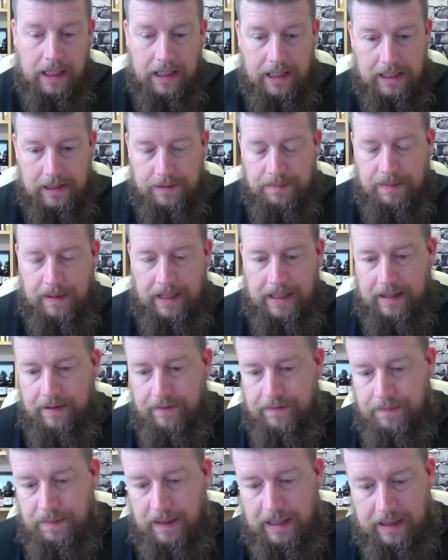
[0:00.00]
it's plenty
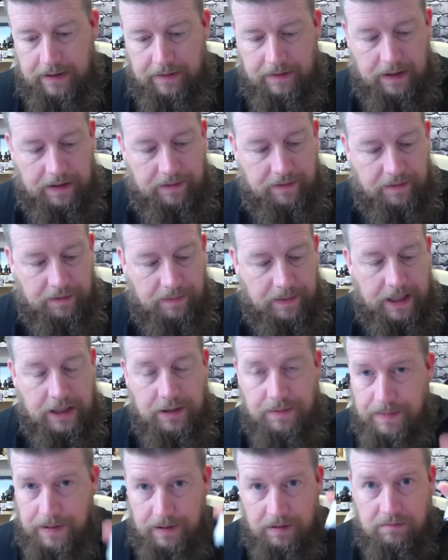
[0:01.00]
of good
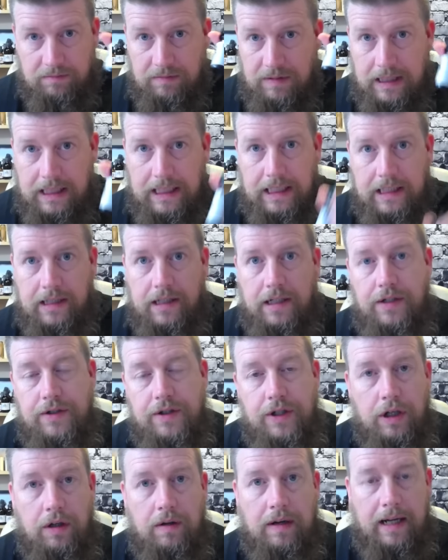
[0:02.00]
information, but a really nice
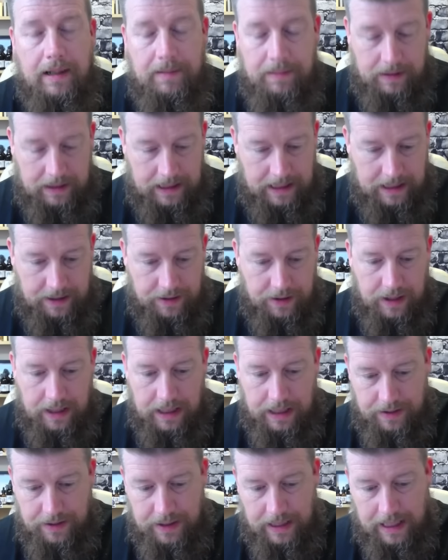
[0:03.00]
new label there. So
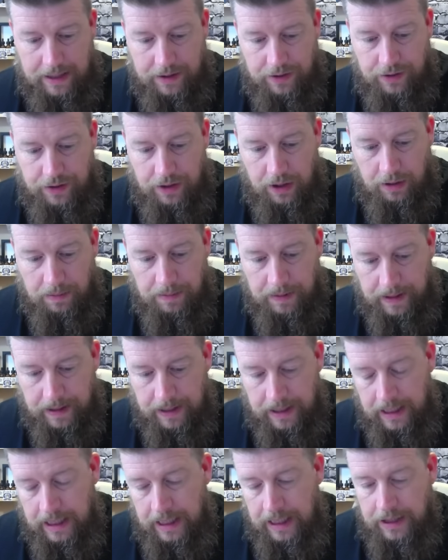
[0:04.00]
that's super.
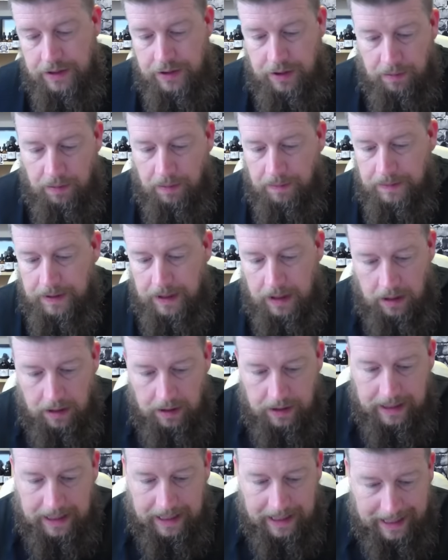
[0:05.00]
So what we're going to
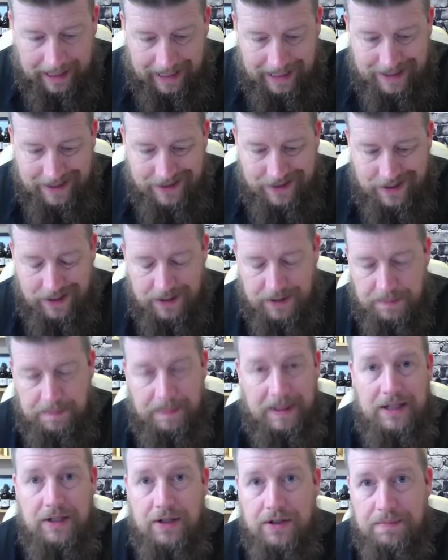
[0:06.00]
look at is
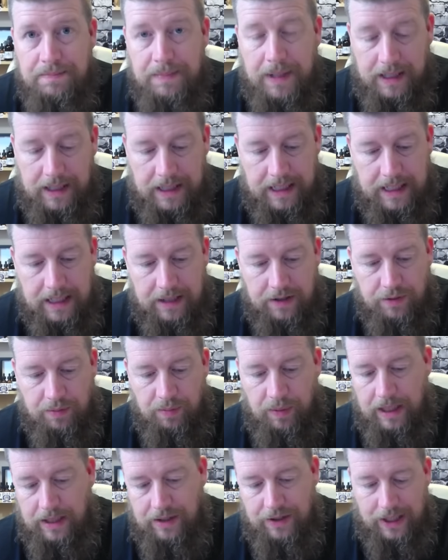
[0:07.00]
Suspicious Minds,
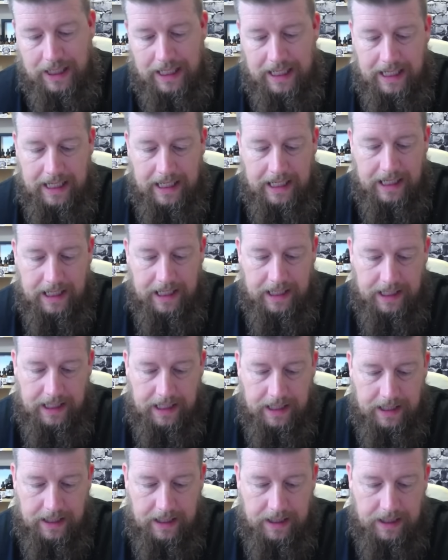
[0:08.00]
which
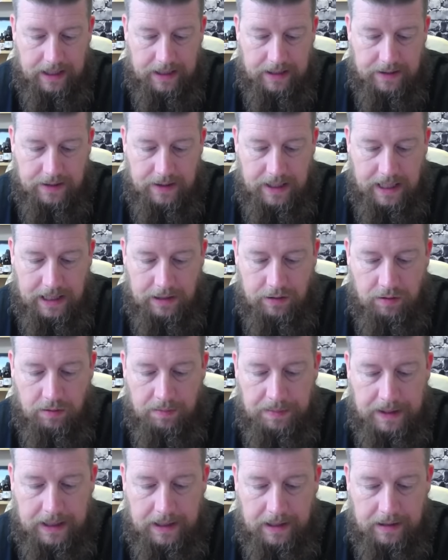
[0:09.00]
is natural
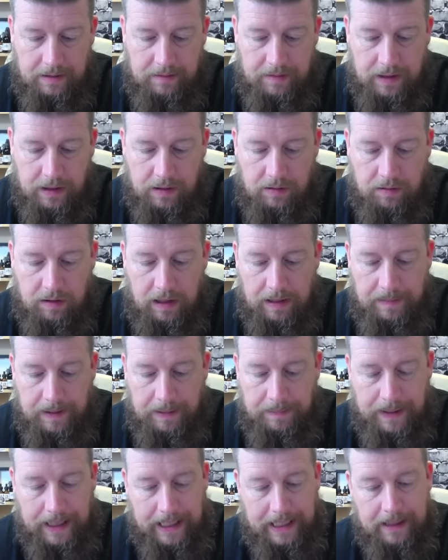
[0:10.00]
banana and
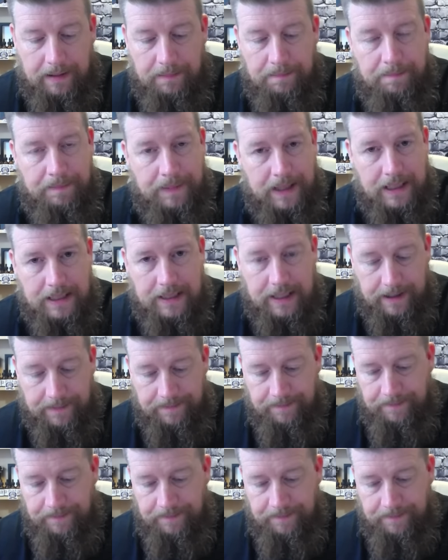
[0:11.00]
creamy peanut butter.